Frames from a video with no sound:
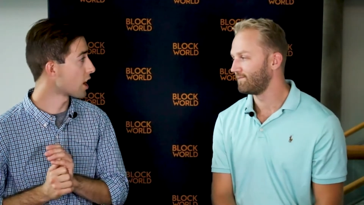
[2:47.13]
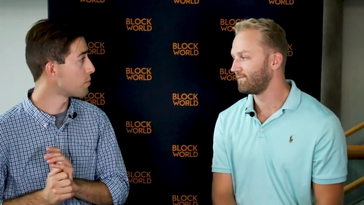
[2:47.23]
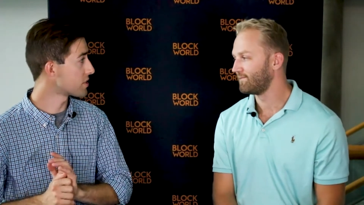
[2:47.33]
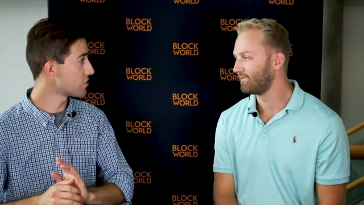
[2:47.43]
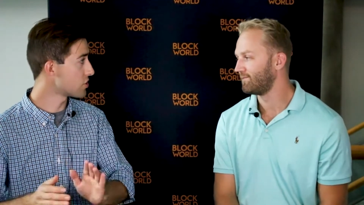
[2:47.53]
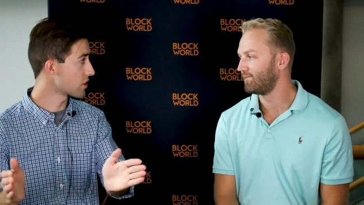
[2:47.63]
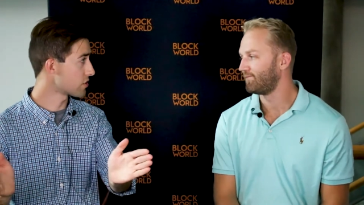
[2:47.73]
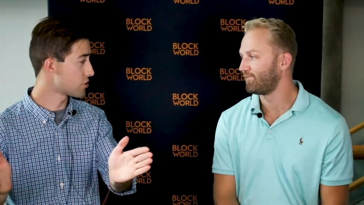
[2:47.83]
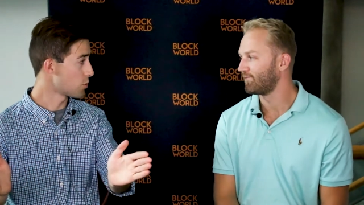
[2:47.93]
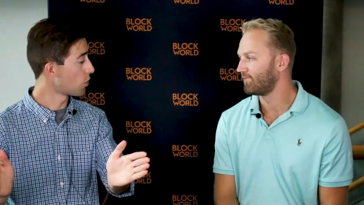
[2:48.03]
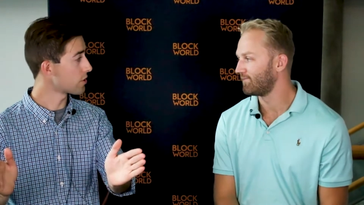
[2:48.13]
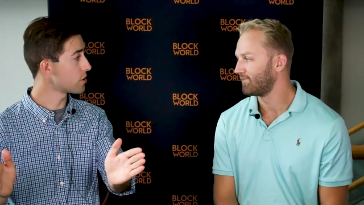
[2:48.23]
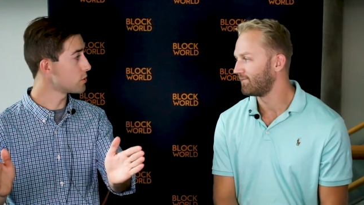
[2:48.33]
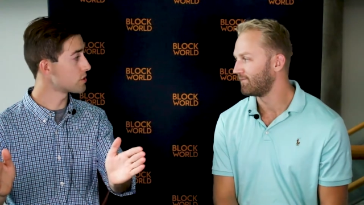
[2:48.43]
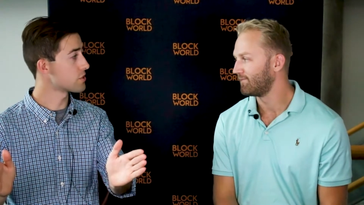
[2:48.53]
Speaker 1: out messaging to other
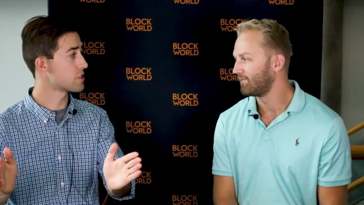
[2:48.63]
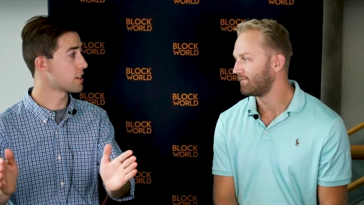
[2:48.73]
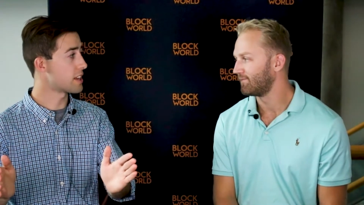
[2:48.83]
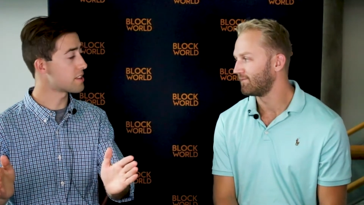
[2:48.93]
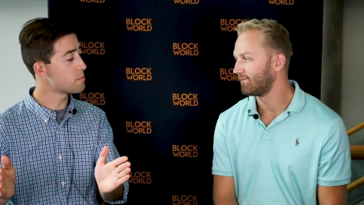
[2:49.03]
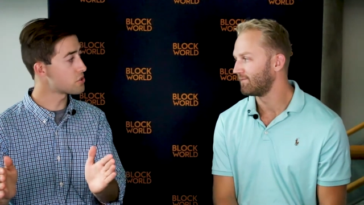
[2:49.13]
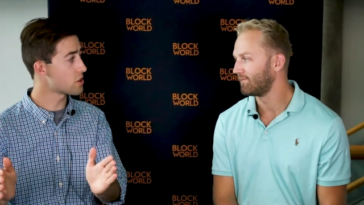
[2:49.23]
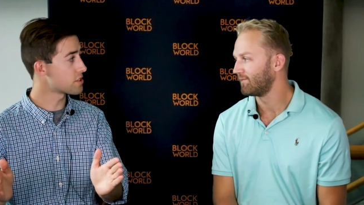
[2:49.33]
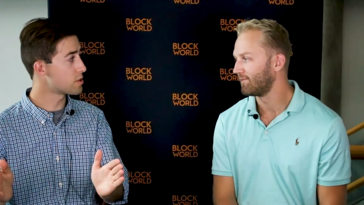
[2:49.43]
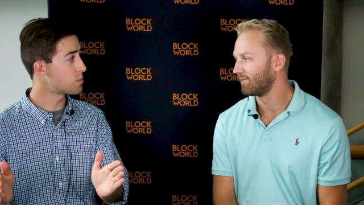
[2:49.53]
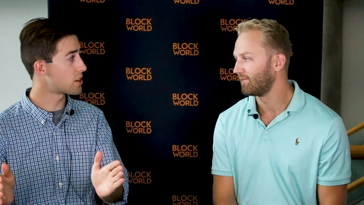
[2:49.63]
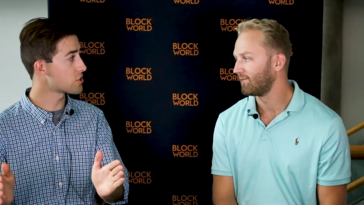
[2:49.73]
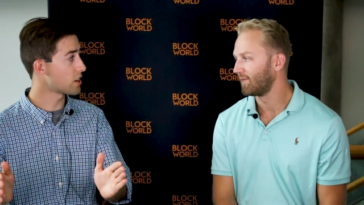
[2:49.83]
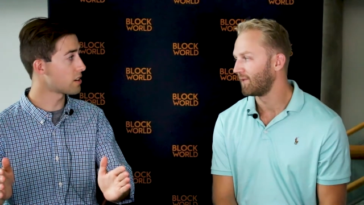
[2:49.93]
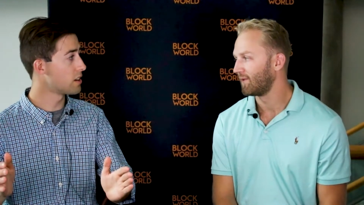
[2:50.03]
users to get them interested in
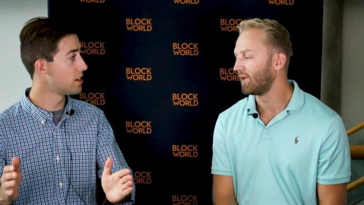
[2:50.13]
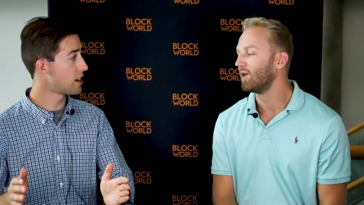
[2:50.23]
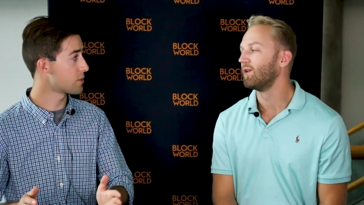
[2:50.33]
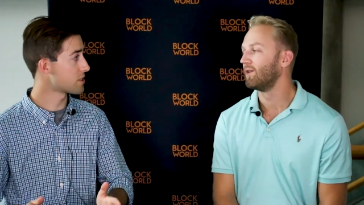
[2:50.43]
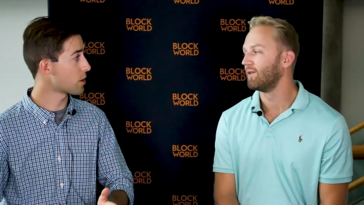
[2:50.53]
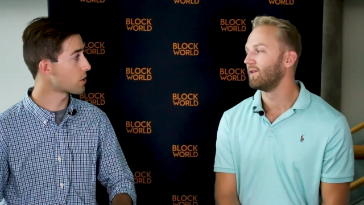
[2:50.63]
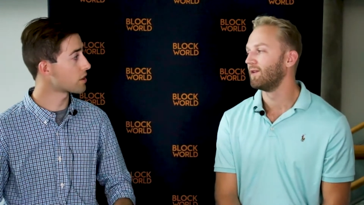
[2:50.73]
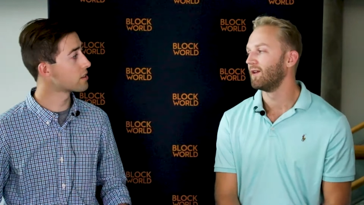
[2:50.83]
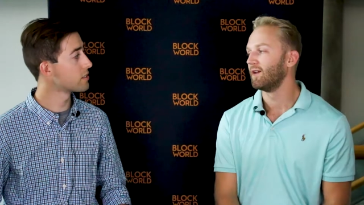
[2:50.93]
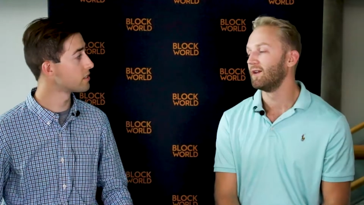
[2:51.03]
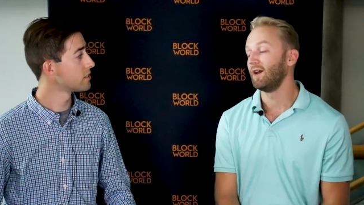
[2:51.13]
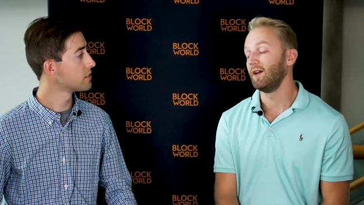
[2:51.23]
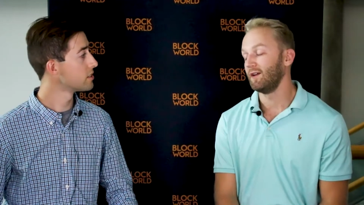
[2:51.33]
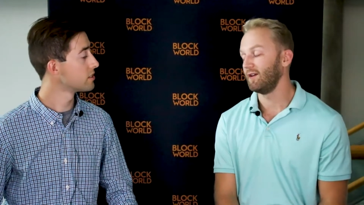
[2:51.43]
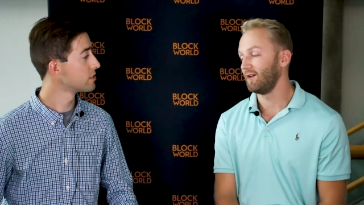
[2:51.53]
blockchain? How does that work?
Speaker 2: Yeah,
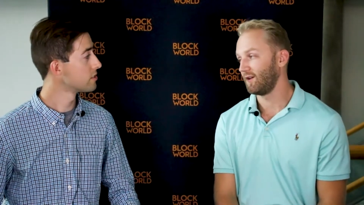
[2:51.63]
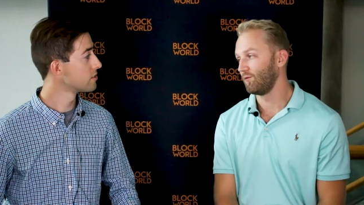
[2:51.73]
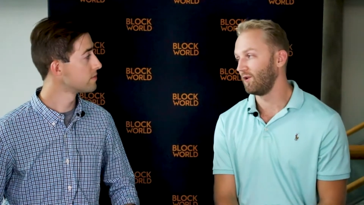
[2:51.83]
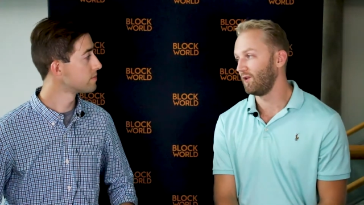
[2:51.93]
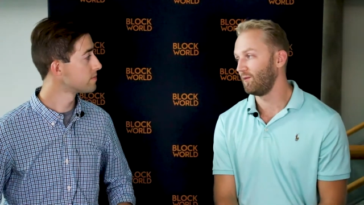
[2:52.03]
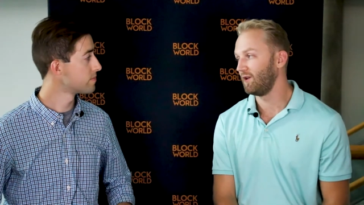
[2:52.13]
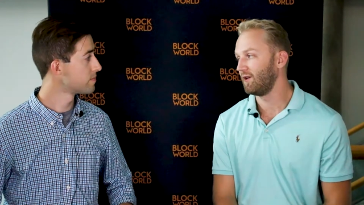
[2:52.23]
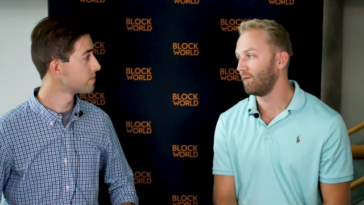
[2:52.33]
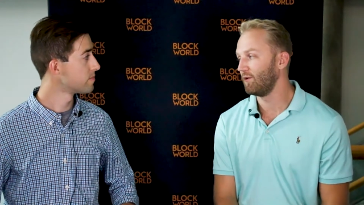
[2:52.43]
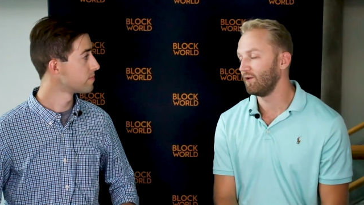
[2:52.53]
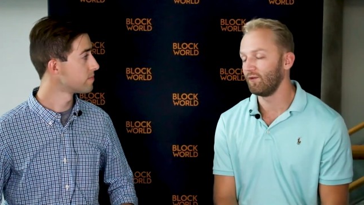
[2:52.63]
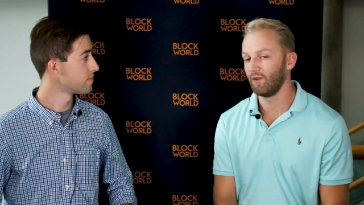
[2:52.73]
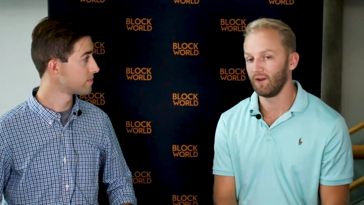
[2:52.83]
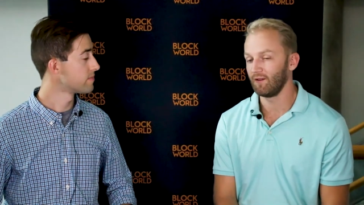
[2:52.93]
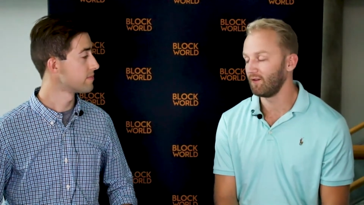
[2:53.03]
it can really be a number of
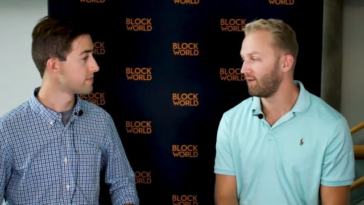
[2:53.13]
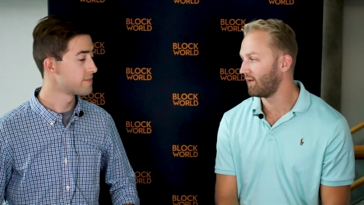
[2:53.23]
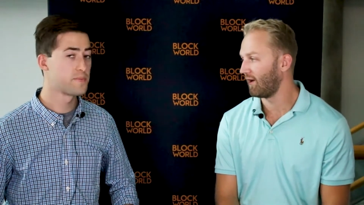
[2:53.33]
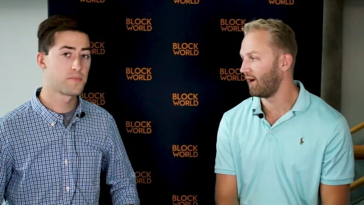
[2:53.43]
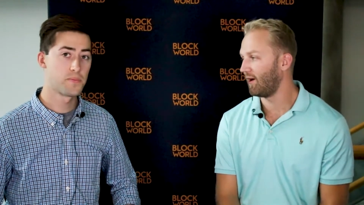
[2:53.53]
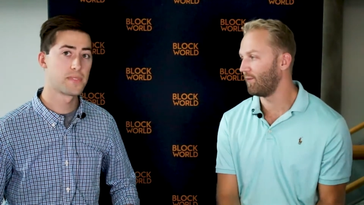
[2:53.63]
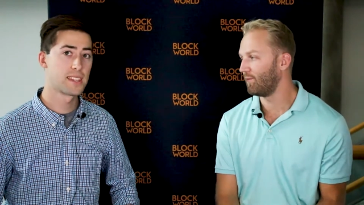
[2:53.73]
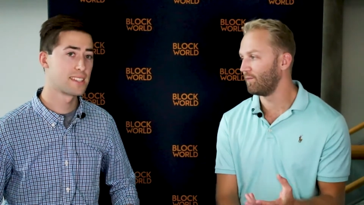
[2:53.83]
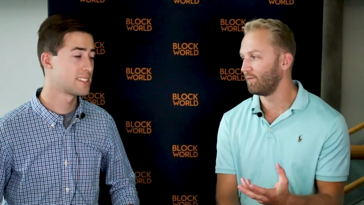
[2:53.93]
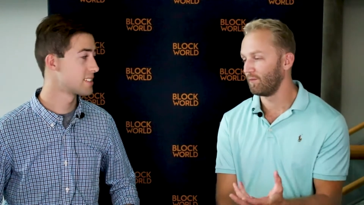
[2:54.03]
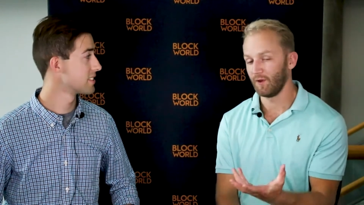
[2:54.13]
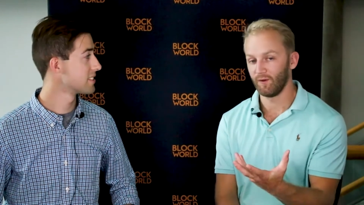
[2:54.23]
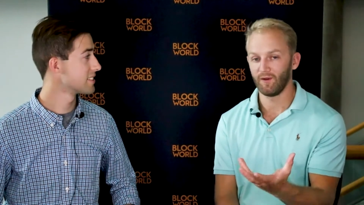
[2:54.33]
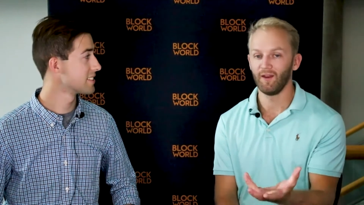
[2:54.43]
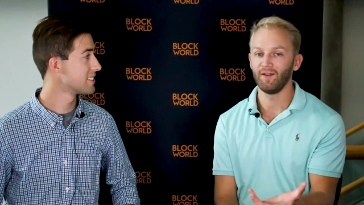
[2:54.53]
things, um, but
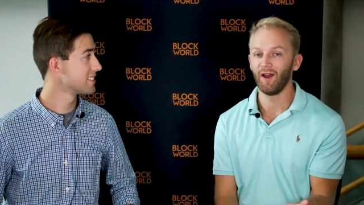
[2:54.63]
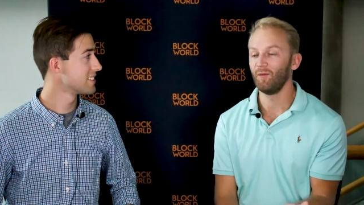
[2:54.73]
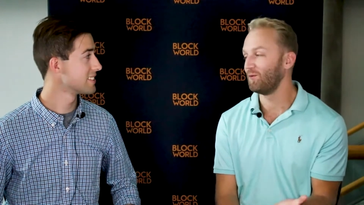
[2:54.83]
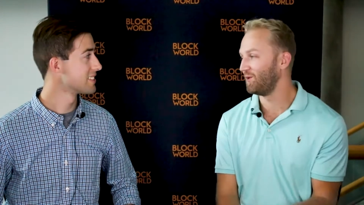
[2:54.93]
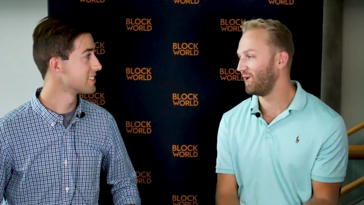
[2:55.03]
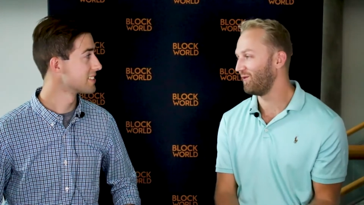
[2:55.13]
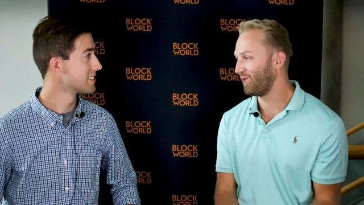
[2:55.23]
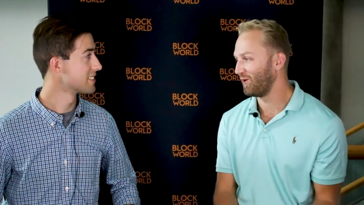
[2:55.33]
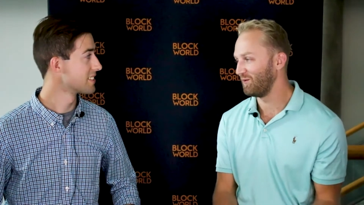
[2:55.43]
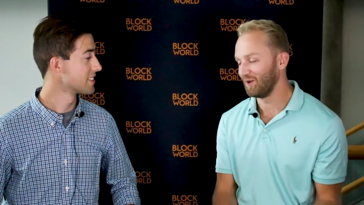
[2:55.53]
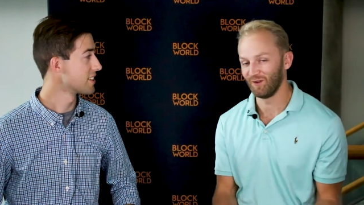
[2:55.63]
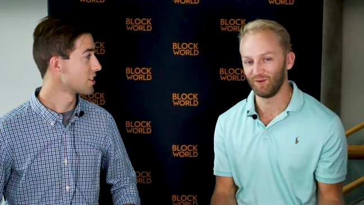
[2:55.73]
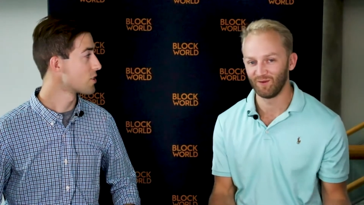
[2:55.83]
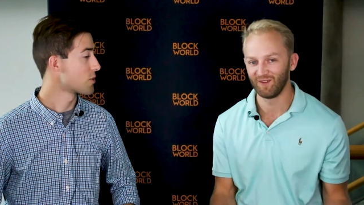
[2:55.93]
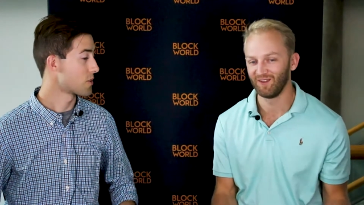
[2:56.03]
it helps when you have 30
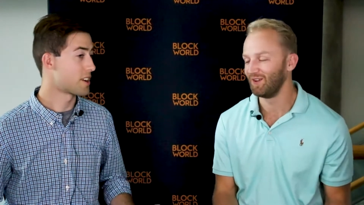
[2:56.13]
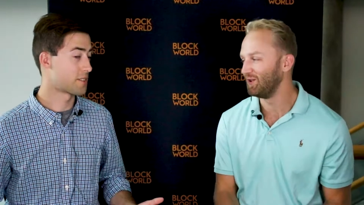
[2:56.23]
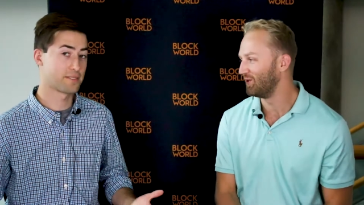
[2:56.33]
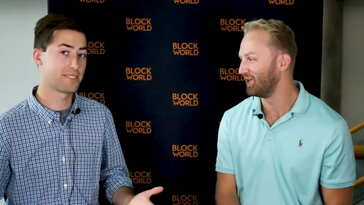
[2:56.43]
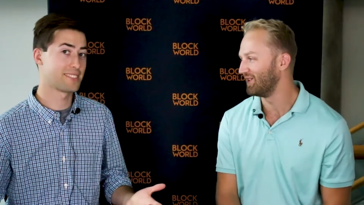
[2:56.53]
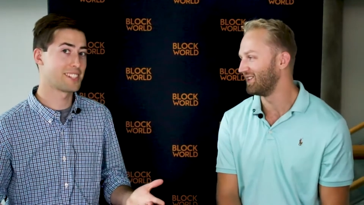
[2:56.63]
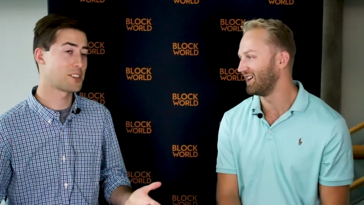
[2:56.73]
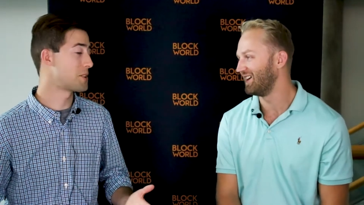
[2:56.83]
million users. It uh,